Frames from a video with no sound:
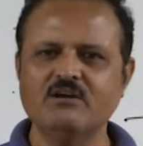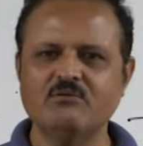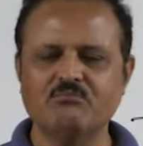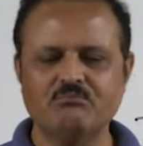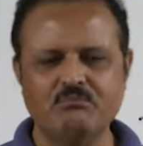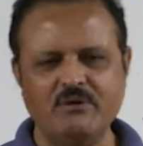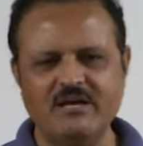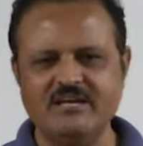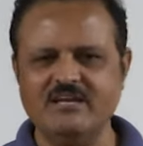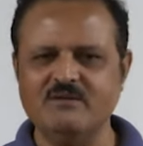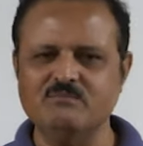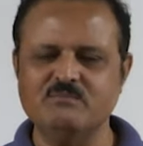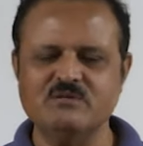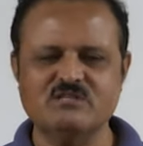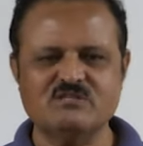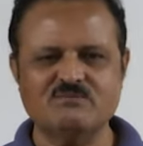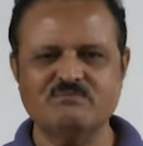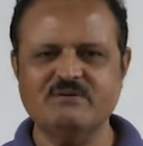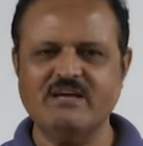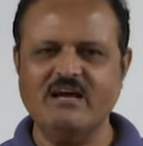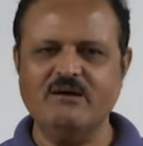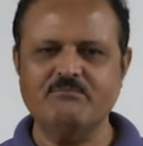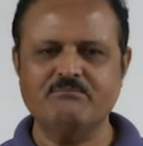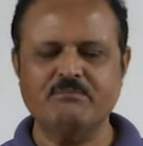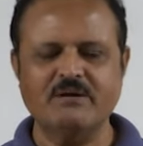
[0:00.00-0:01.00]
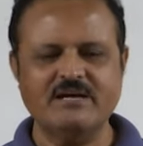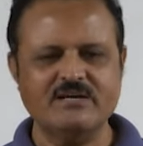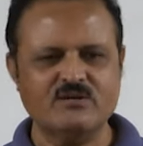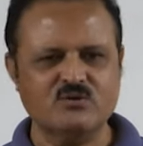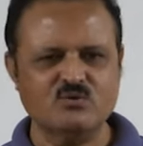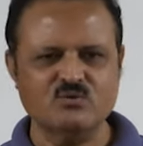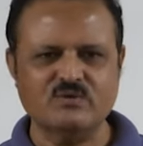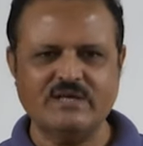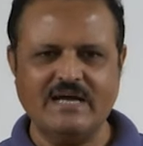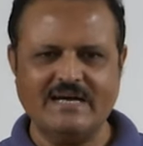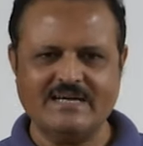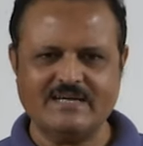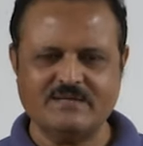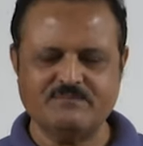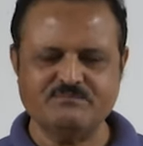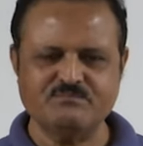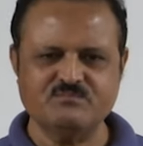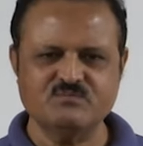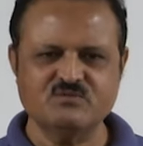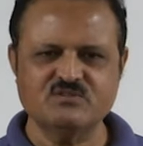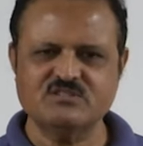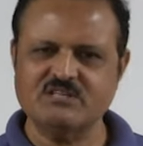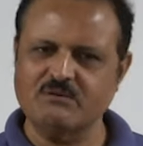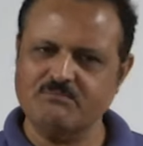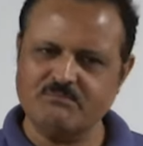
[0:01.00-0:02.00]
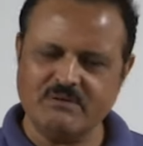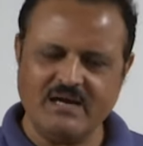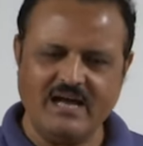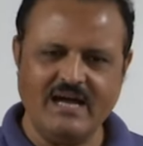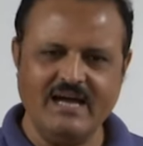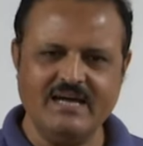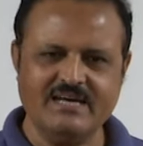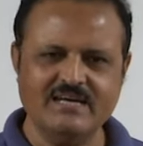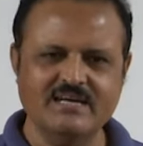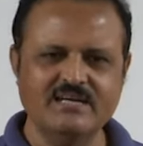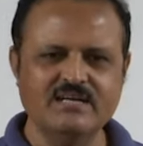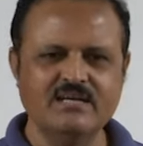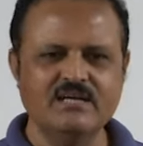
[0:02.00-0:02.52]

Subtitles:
money which we have paid to that supplier